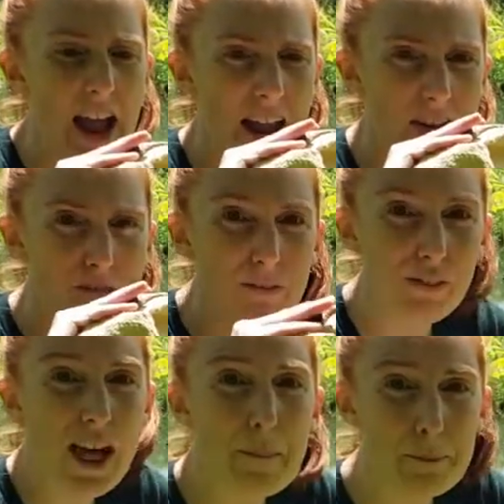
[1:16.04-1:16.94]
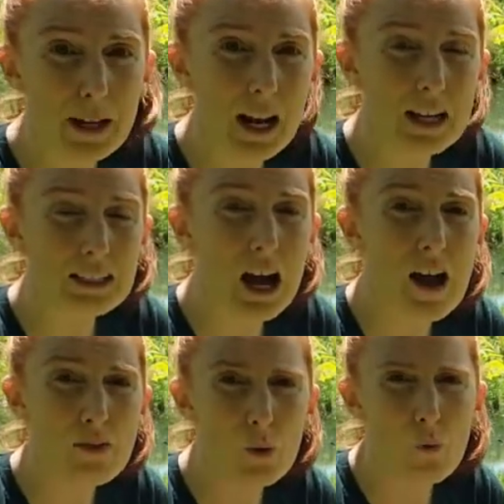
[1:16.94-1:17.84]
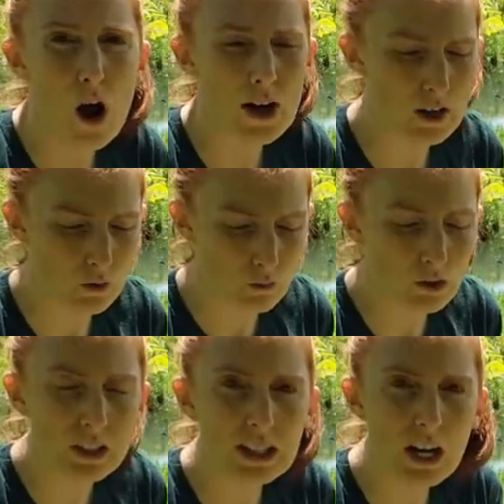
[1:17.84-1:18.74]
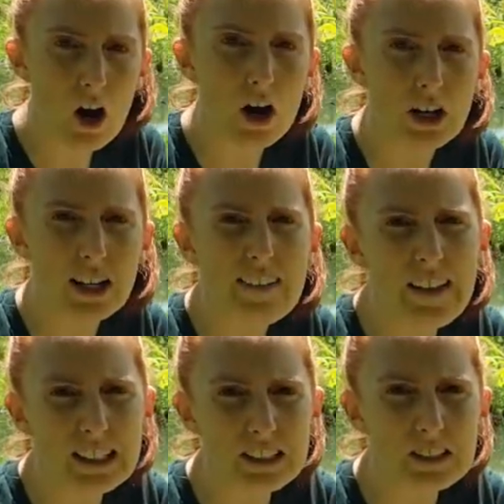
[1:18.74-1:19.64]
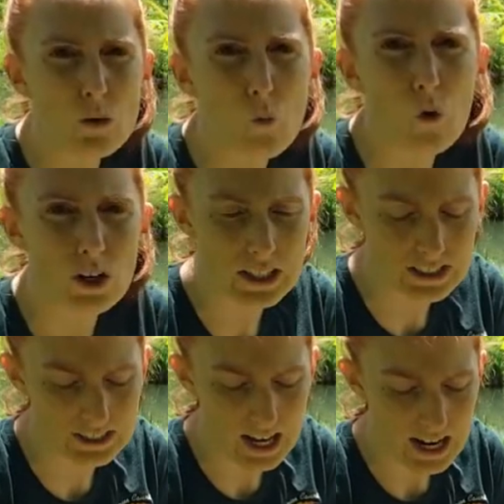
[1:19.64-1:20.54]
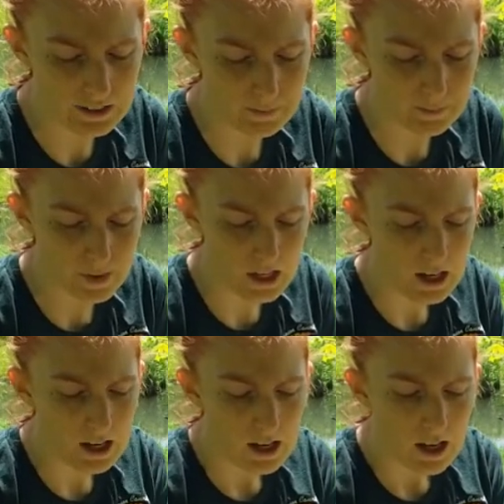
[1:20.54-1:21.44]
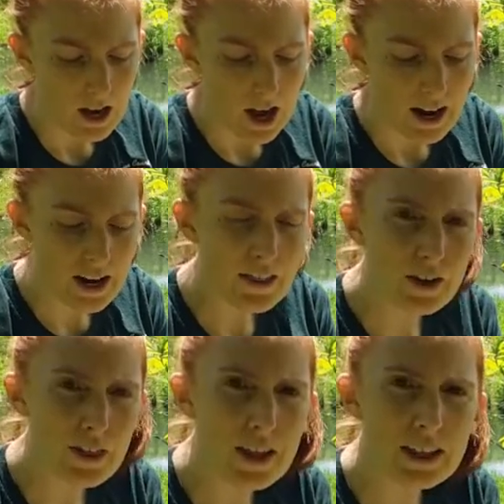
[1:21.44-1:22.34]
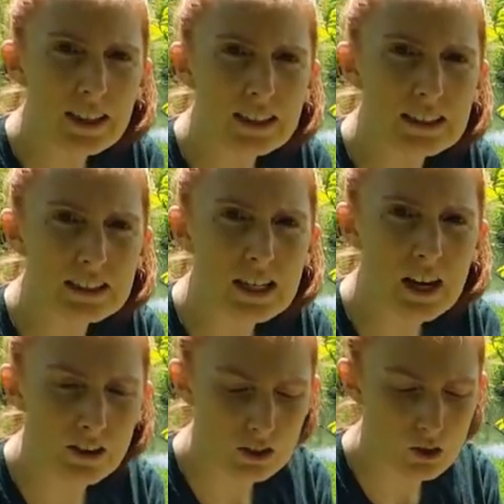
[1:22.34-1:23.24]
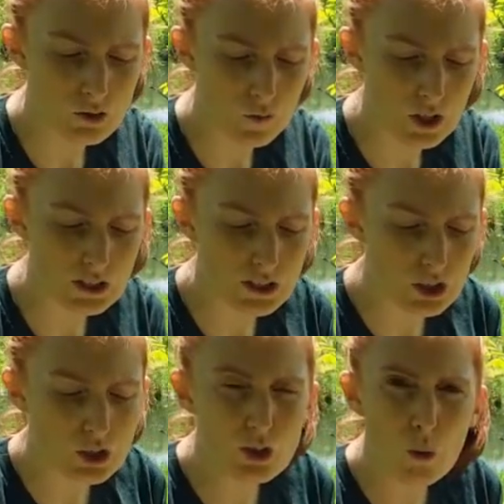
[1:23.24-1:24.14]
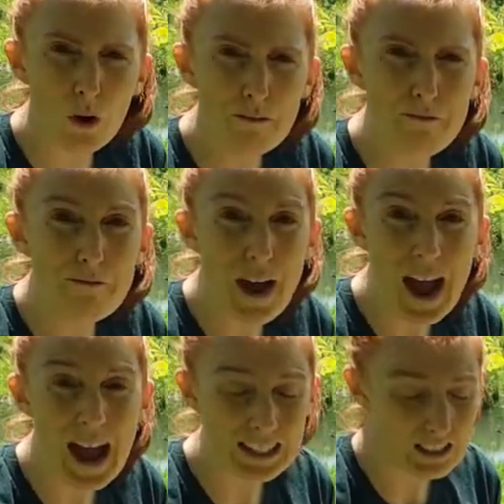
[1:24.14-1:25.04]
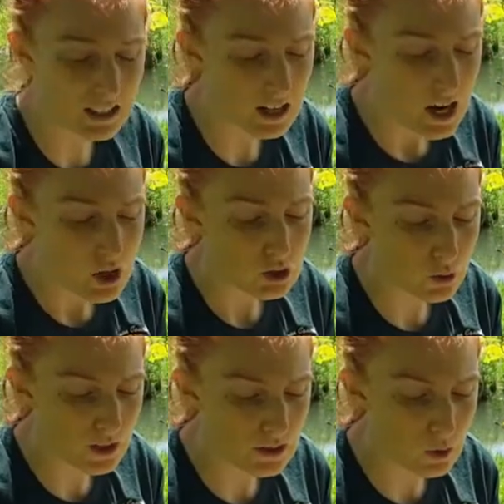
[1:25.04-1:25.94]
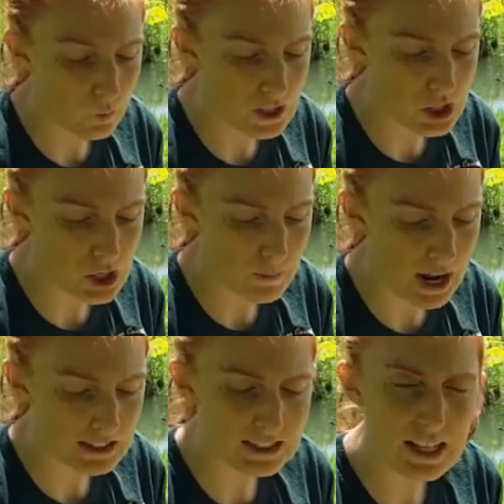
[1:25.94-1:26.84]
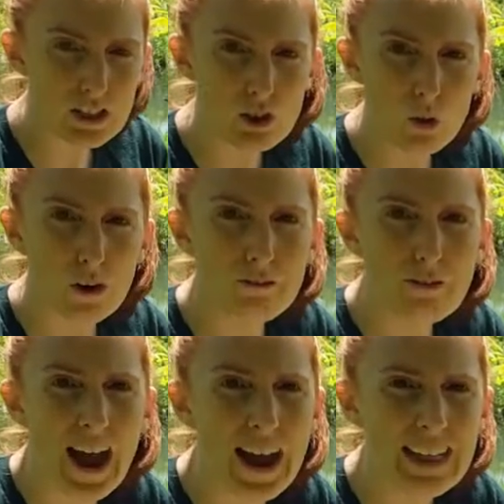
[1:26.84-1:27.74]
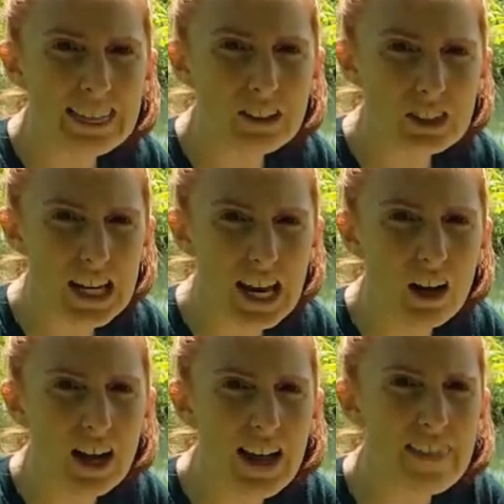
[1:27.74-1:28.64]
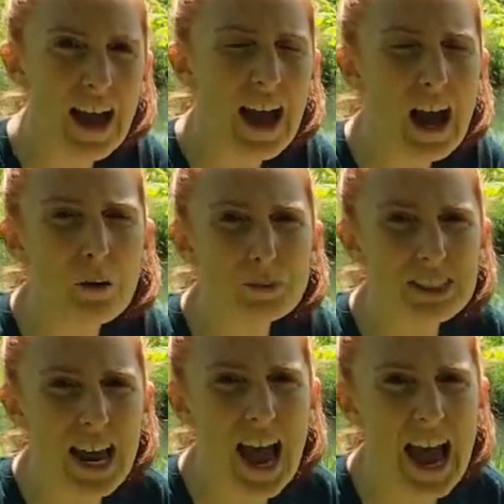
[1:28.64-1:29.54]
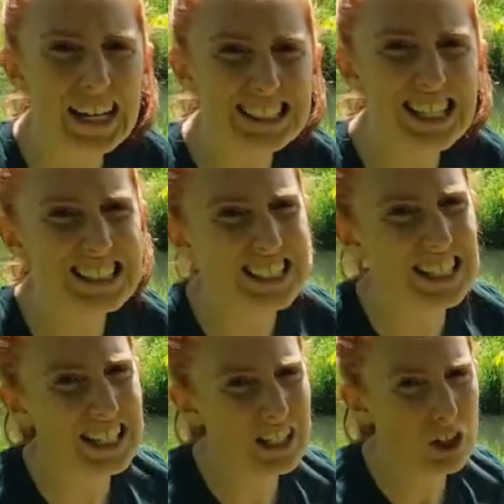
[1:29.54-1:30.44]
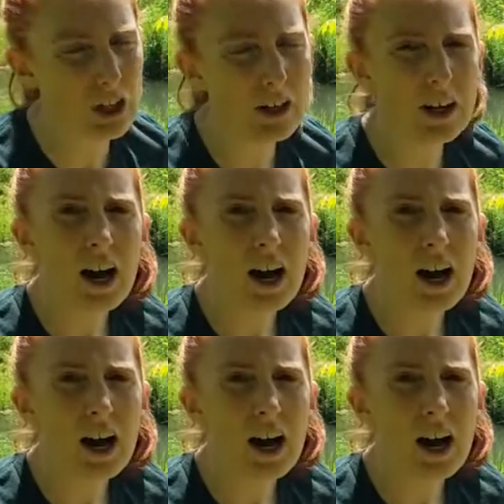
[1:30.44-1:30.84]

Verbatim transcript: and flap it on the water really hard, and that's as a warning sign. Another thing that this tail is used for is to store fat. So in the winter months, they store fat in their tail and that helps to act as a heater